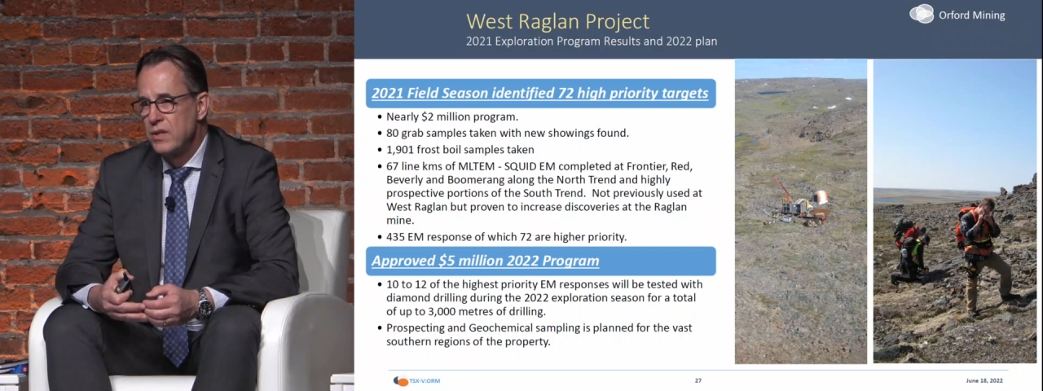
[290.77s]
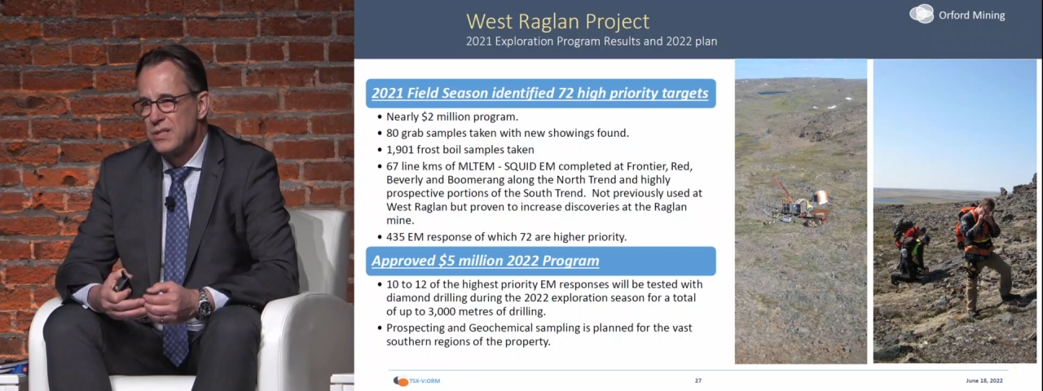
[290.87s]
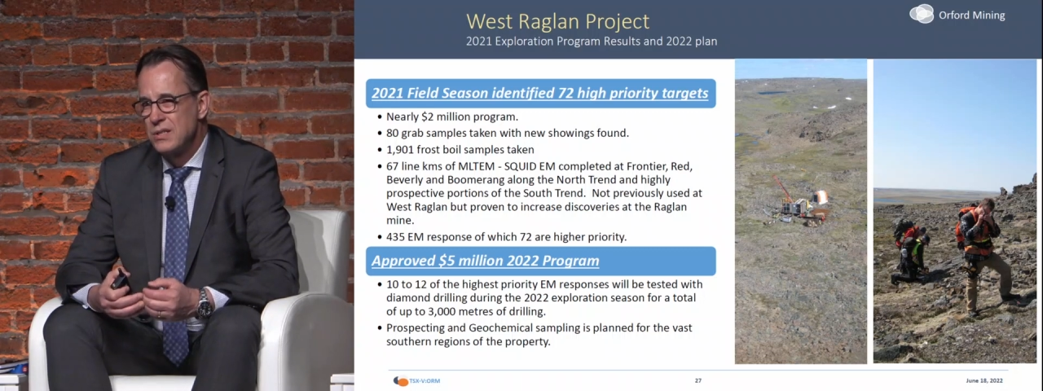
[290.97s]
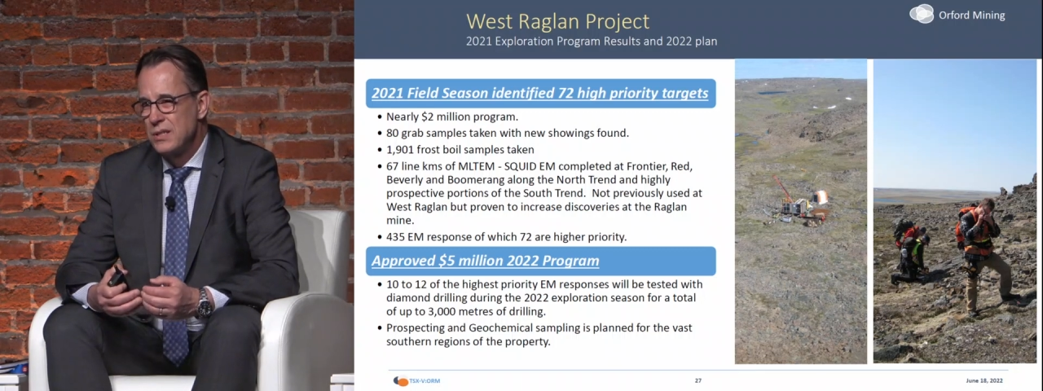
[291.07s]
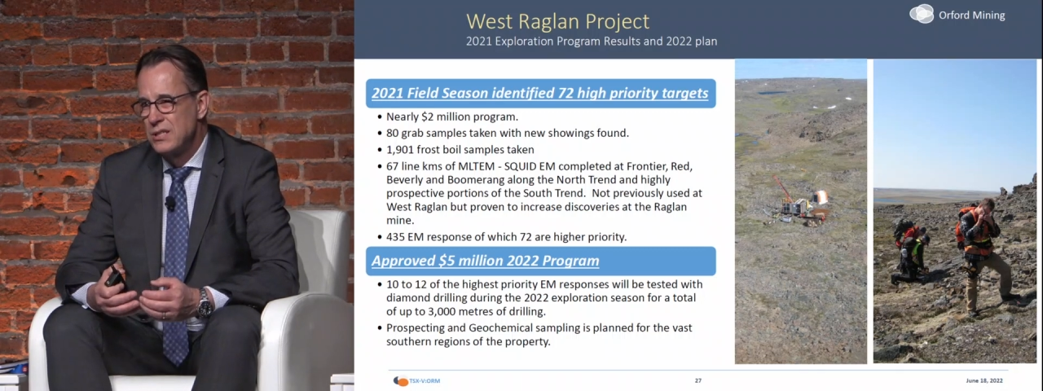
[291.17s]

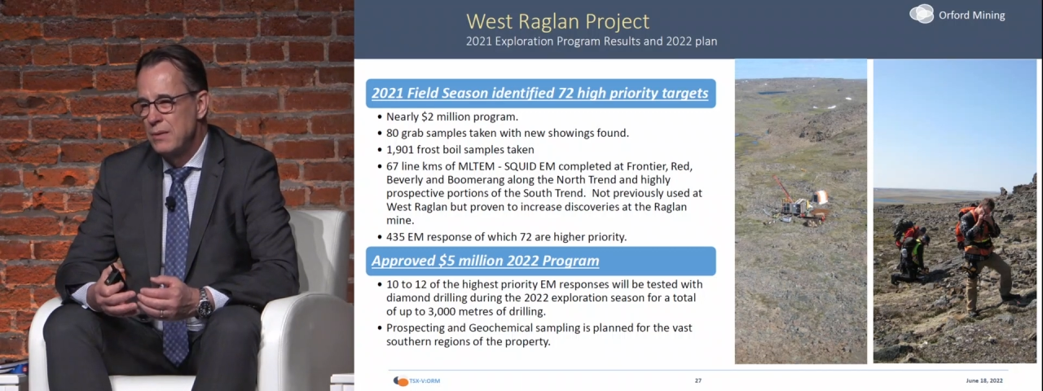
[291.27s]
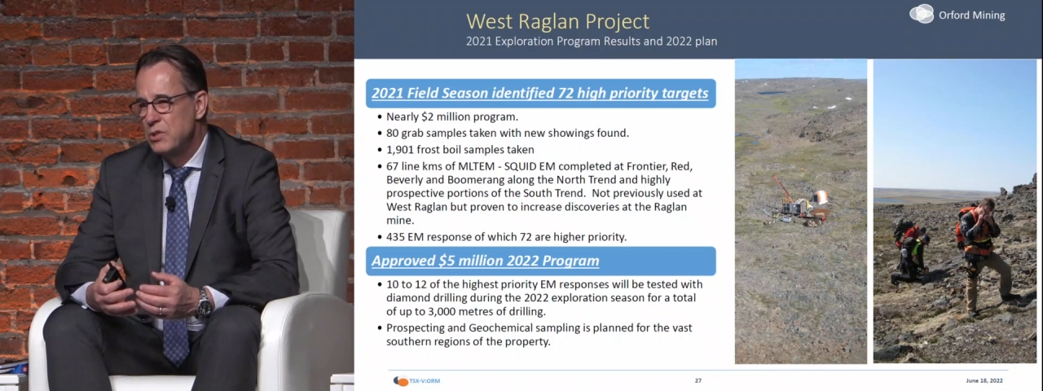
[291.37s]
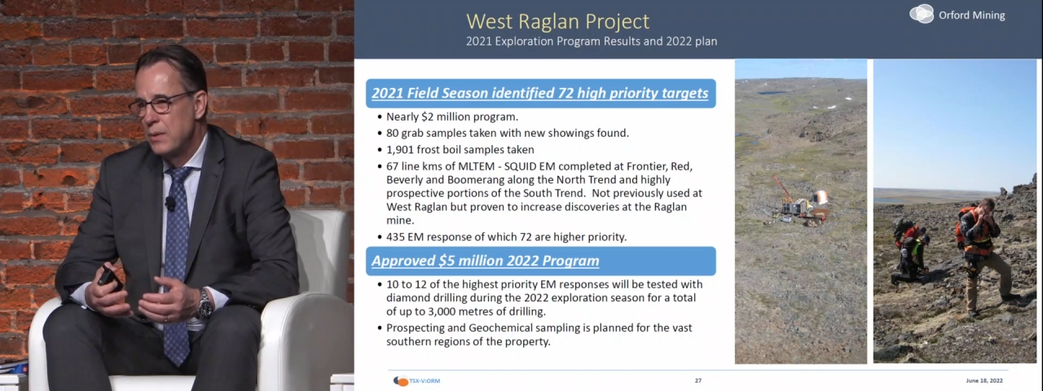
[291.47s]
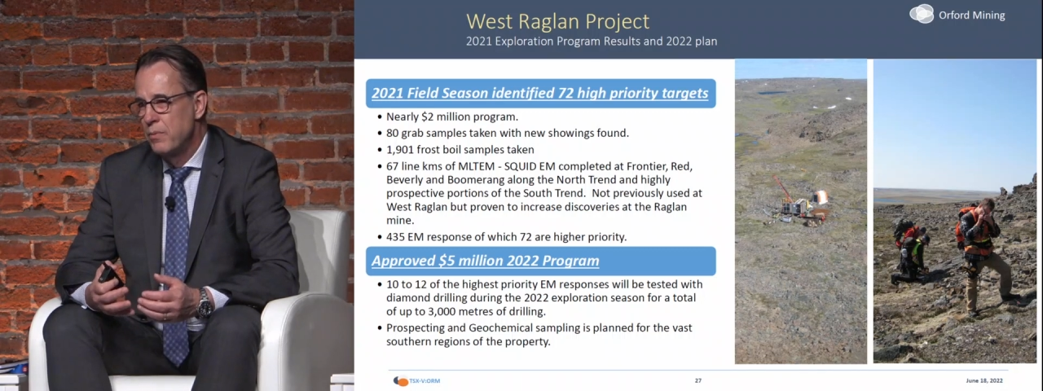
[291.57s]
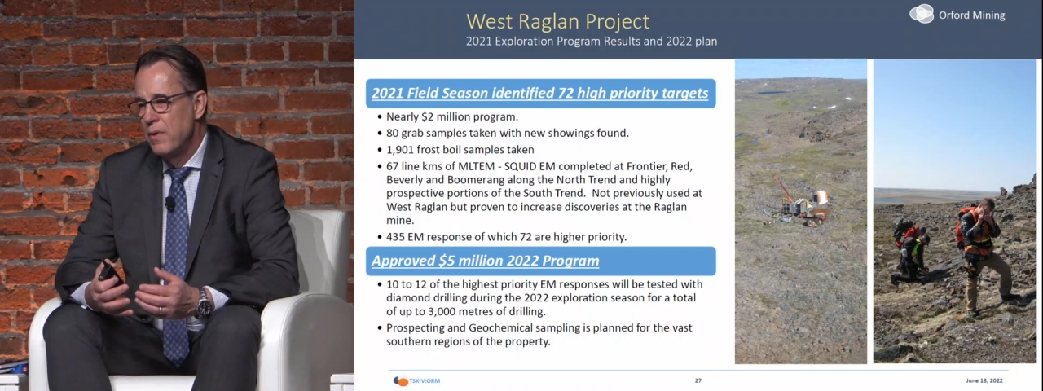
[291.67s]
This is the same
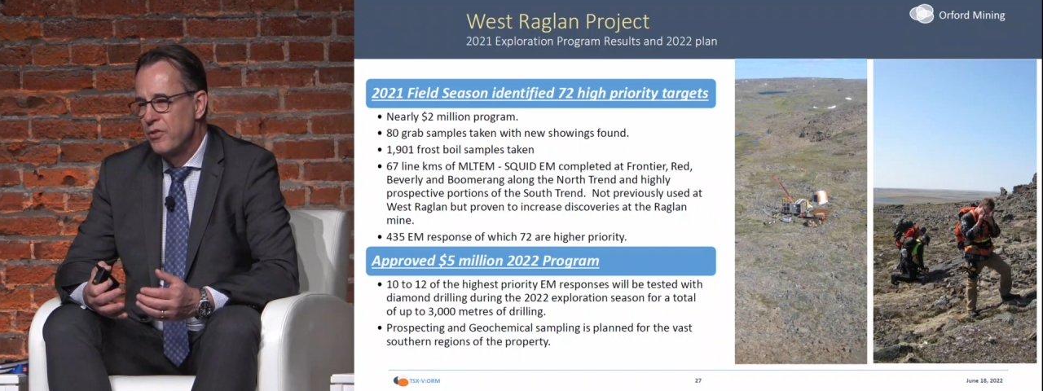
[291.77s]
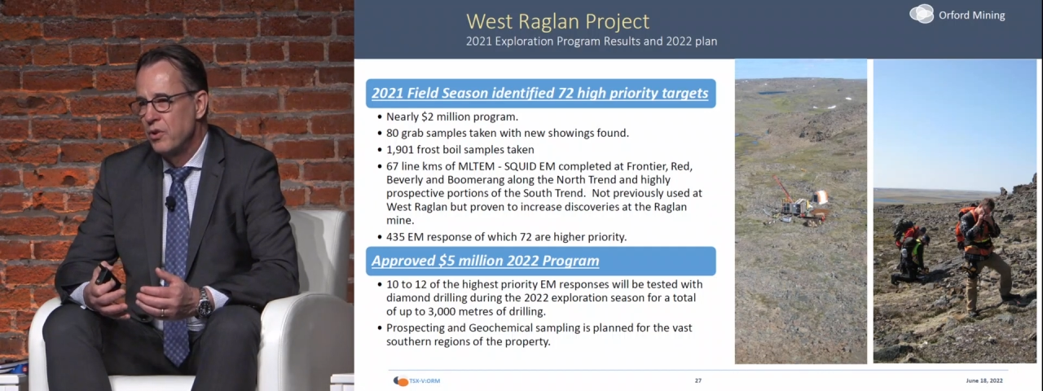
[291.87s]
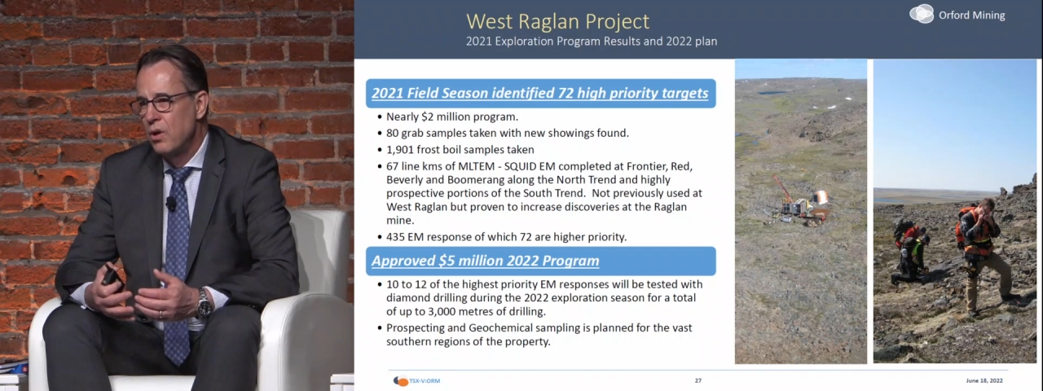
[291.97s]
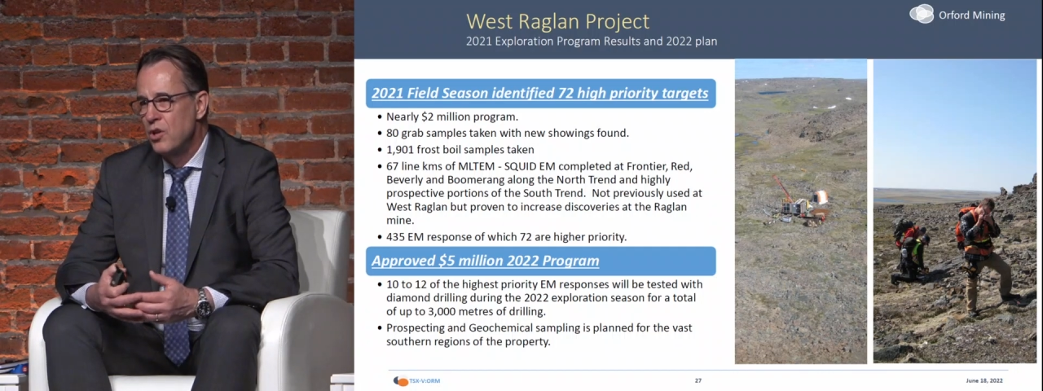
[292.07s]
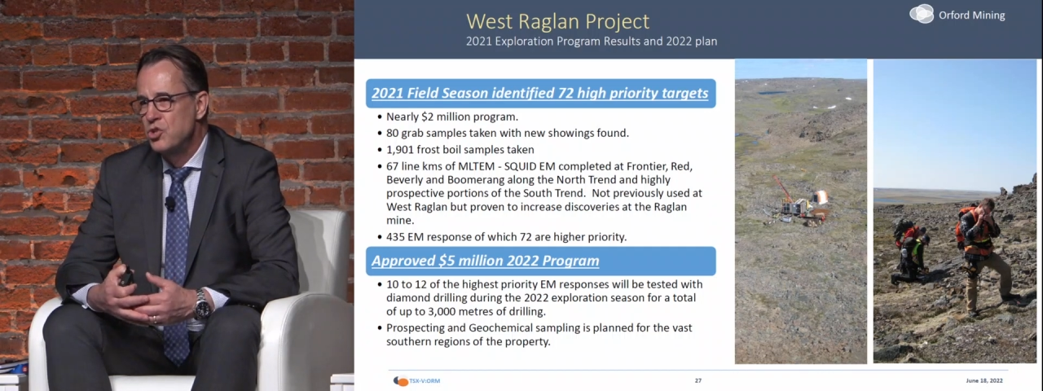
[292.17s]
type of
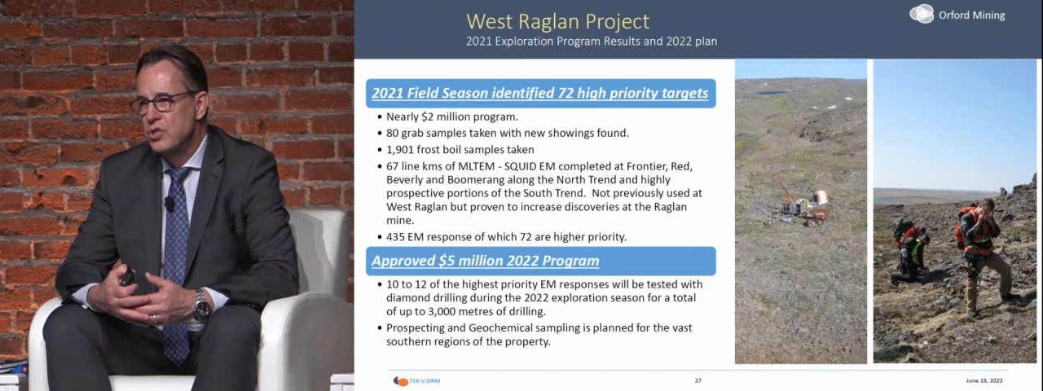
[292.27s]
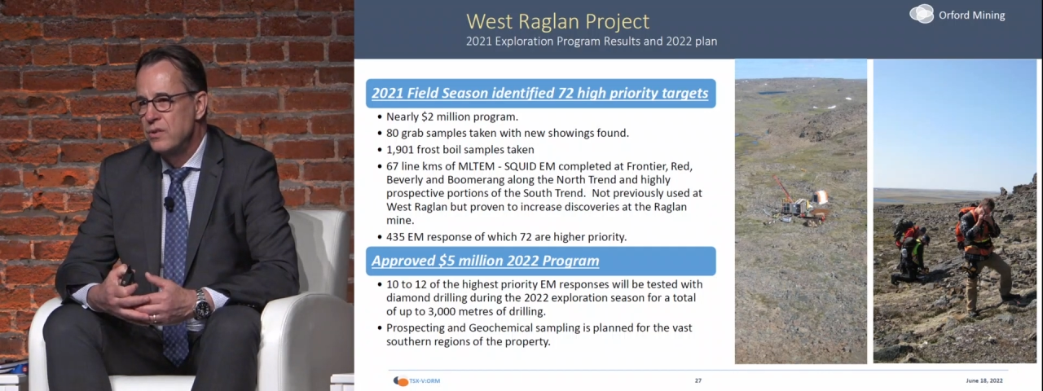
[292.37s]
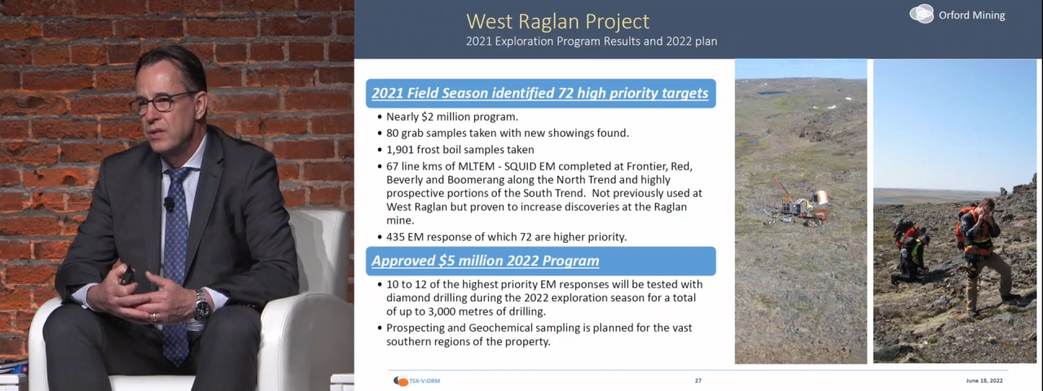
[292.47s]
methodology